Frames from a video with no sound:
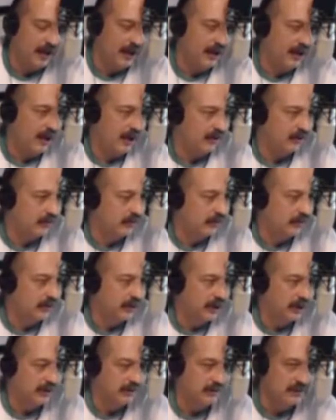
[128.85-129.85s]
I, I do
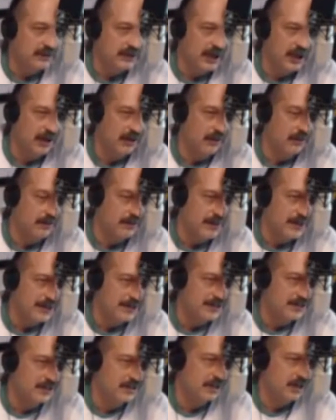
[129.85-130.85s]
think Rosado
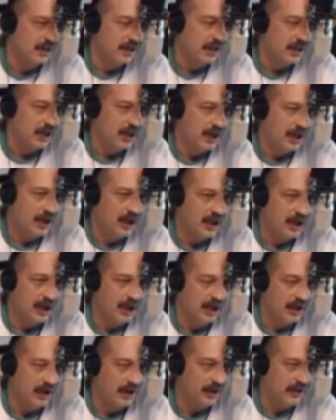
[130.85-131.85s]
missed
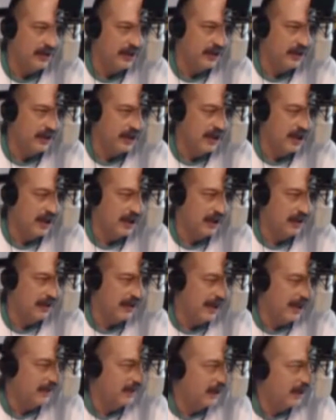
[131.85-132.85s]
uh, the
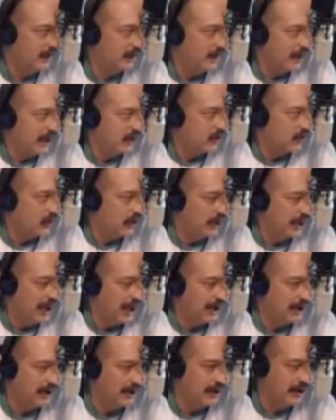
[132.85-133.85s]
that by calling
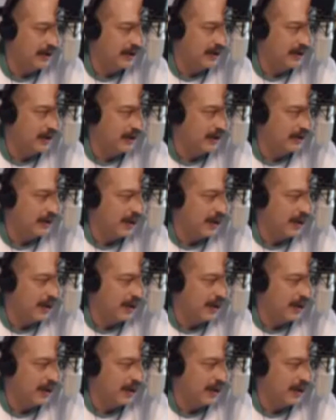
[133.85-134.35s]
that a, a